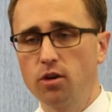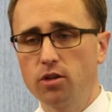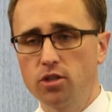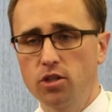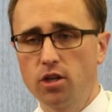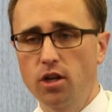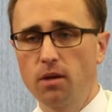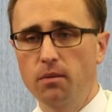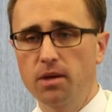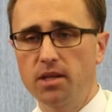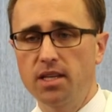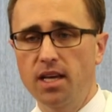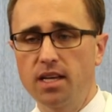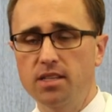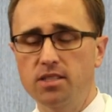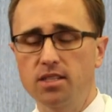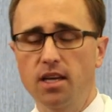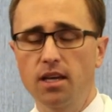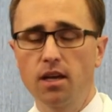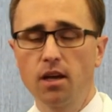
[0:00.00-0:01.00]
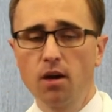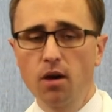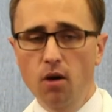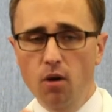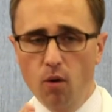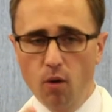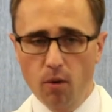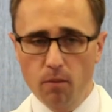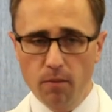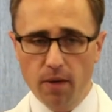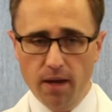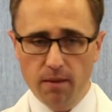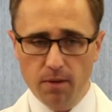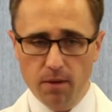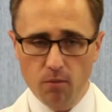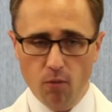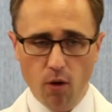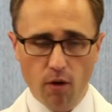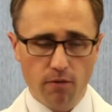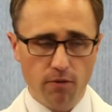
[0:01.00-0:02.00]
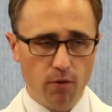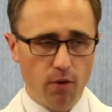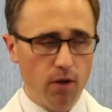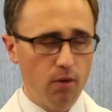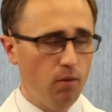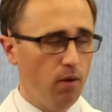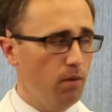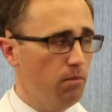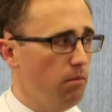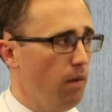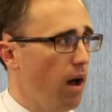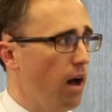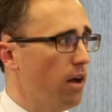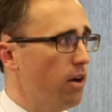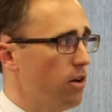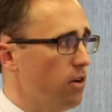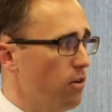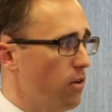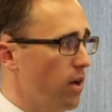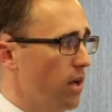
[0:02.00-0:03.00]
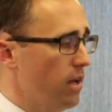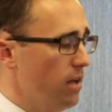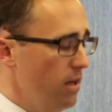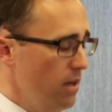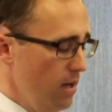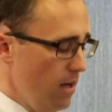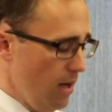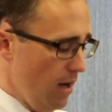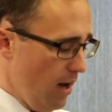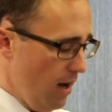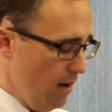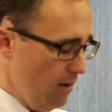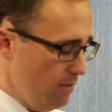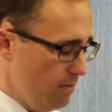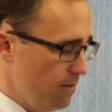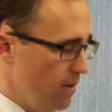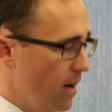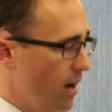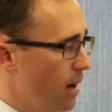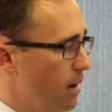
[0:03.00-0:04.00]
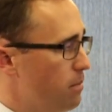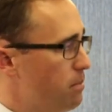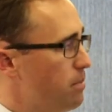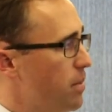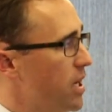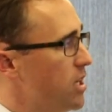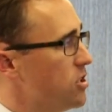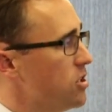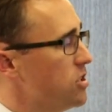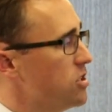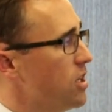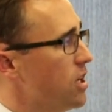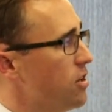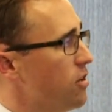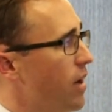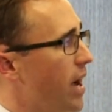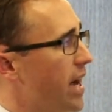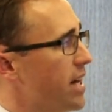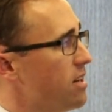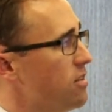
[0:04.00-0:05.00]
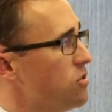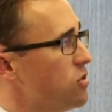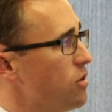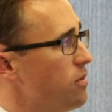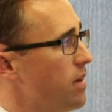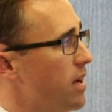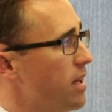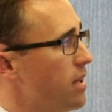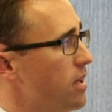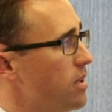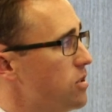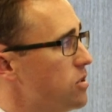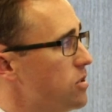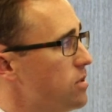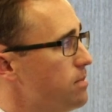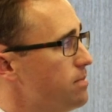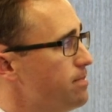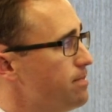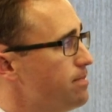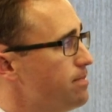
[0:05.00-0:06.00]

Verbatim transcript: or genomic testing, or maybe more frequent monitoring of uh, patients under active surveillance.